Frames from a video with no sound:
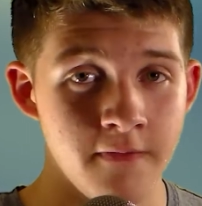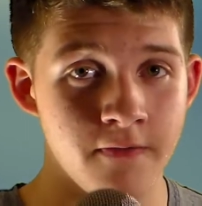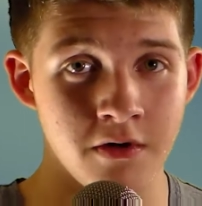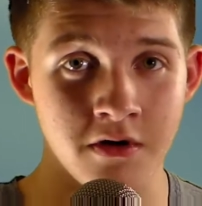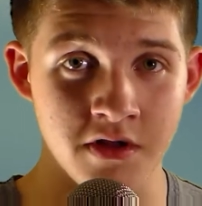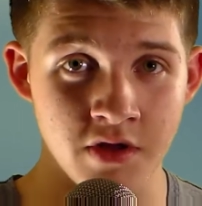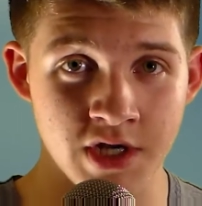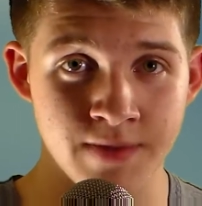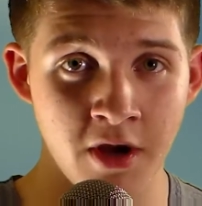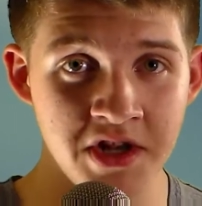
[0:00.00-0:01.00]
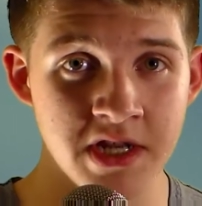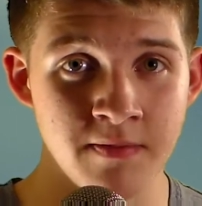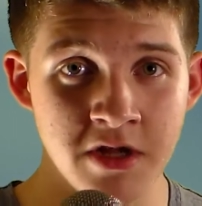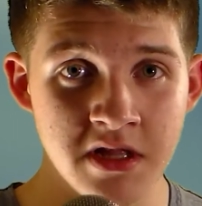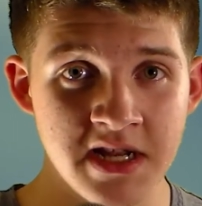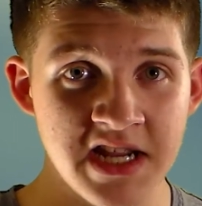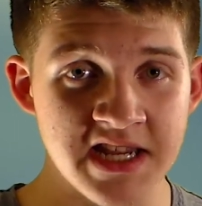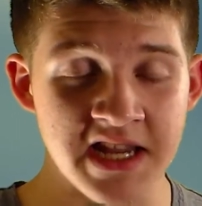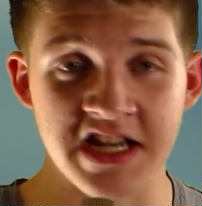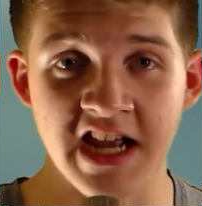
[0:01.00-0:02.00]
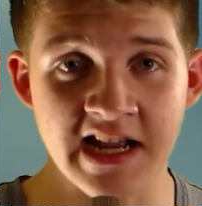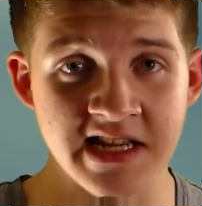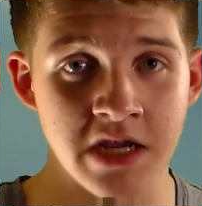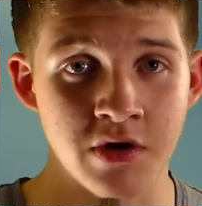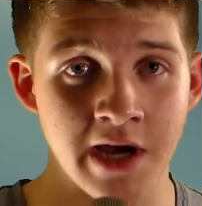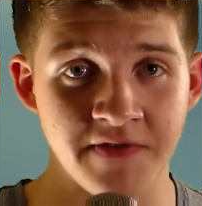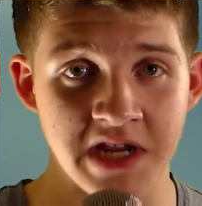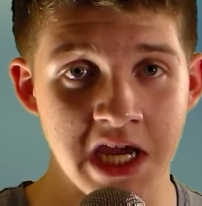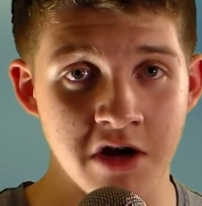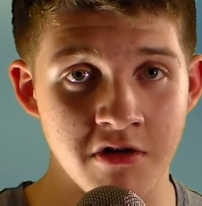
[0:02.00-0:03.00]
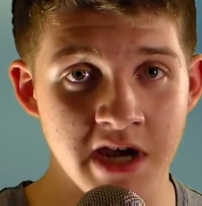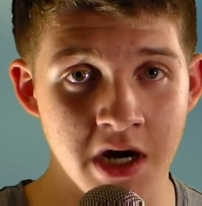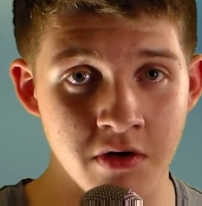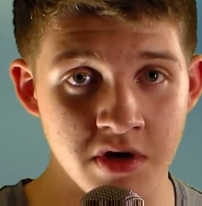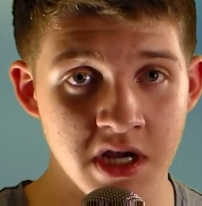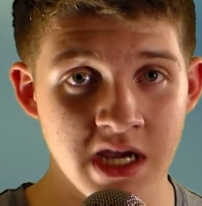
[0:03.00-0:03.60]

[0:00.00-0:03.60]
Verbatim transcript: for the responsibilities and tasks he would have to carry out.